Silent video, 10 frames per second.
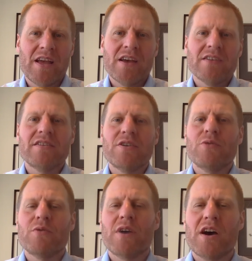
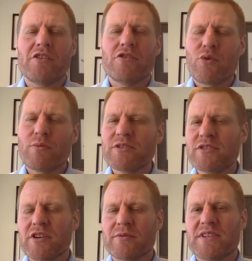So, under normal
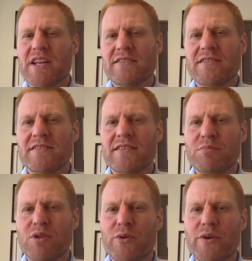circumstances, an
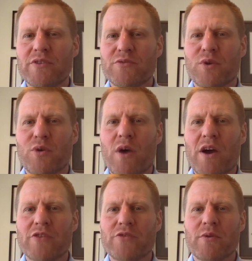employer is
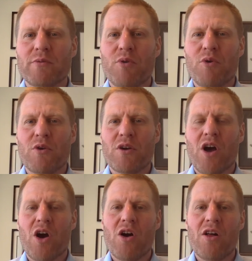required to report
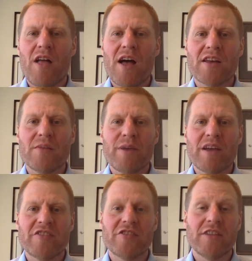all
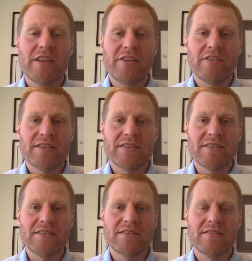occupational
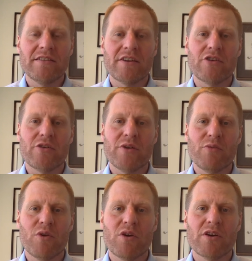illnesses that occur at
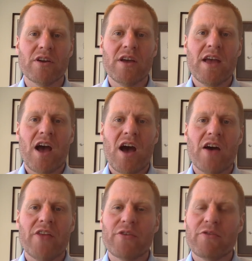work
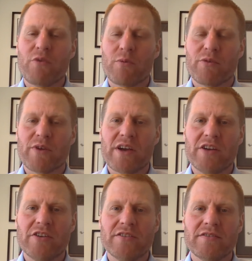on their Form
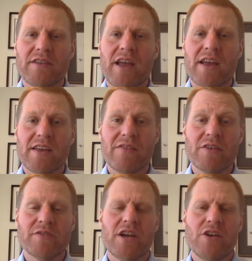300s and give
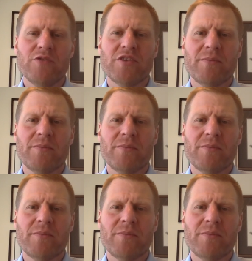those to OSHA.